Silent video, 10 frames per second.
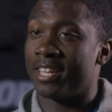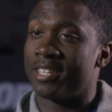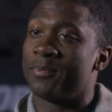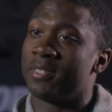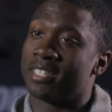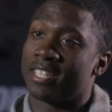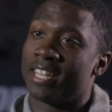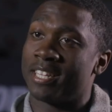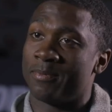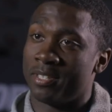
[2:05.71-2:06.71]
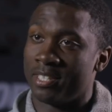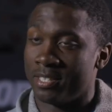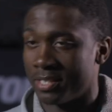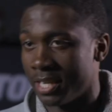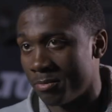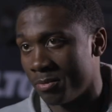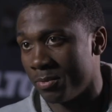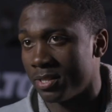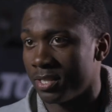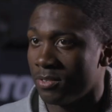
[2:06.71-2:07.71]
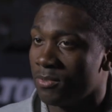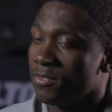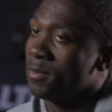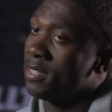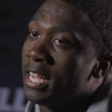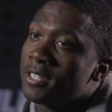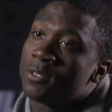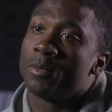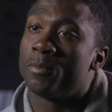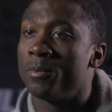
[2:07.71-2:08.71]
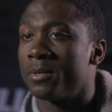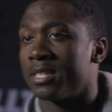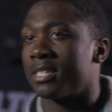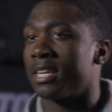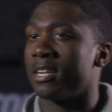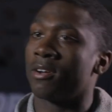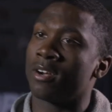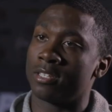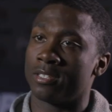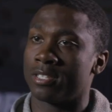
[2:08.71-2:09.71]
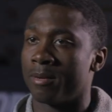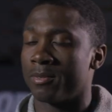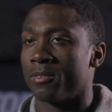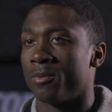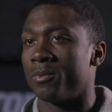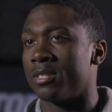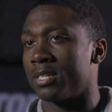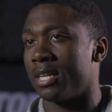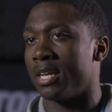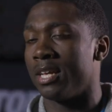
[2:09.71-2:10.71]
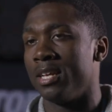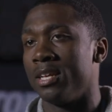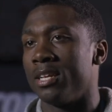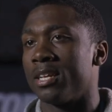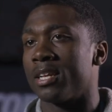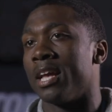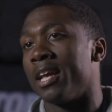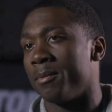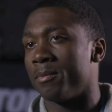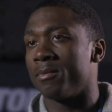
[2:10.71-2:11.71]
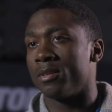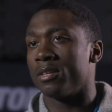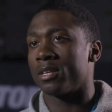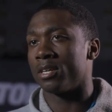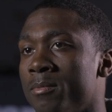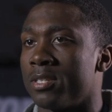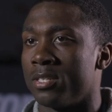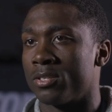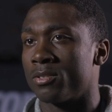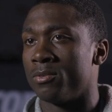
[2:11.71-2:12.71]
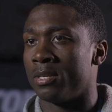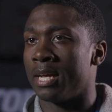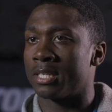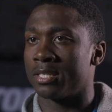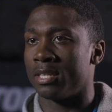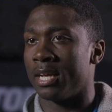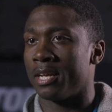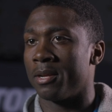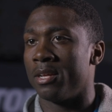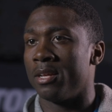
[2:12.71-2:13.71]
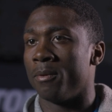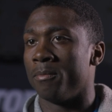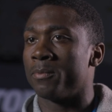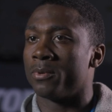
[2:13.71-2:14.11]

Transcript: It means a lot to be a Hilltopper, because you feel me? Not too many people can say they are a Hilltopper, so the ones that can come to this school and actually like be